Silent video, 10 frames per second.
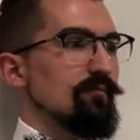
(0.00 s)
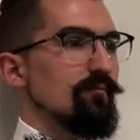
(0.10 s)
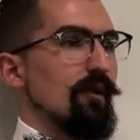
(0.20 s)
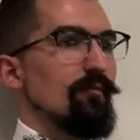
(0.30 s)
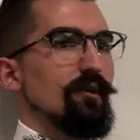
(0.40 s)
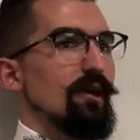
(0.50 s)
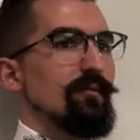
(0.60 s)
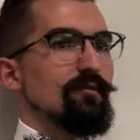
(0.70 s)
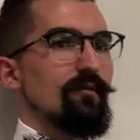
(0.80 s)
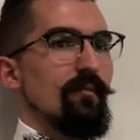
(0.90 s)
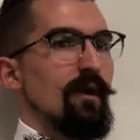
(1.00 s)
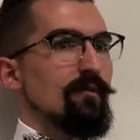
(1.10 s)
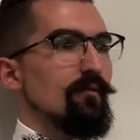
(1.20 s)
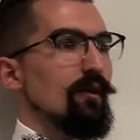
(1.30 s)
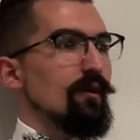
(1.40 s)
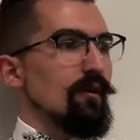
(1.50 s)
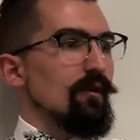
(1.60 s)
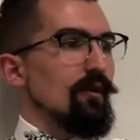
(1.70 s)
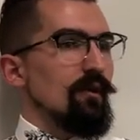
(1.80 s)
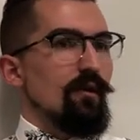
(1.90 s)
Probably chemistry or math, right?
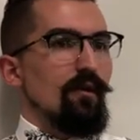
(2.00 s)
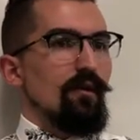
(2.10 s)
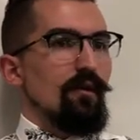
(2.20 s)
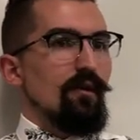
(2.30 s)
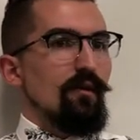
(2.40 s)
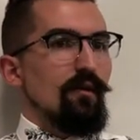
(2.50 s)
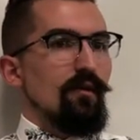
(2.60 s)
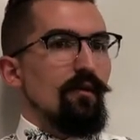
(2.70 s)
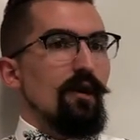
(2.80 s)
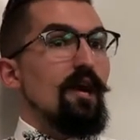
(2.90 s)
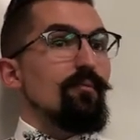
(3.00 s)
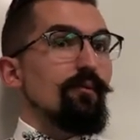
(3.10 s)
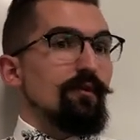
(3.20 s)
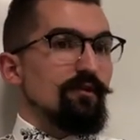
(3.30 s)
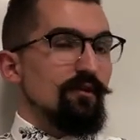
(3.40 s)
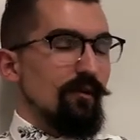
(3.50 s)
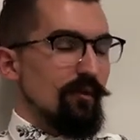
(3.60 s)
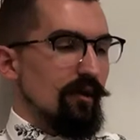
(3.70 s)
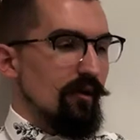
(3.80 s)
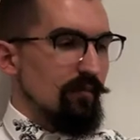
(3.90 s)
A push, there we
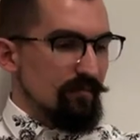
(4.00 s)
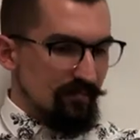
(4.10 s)
go.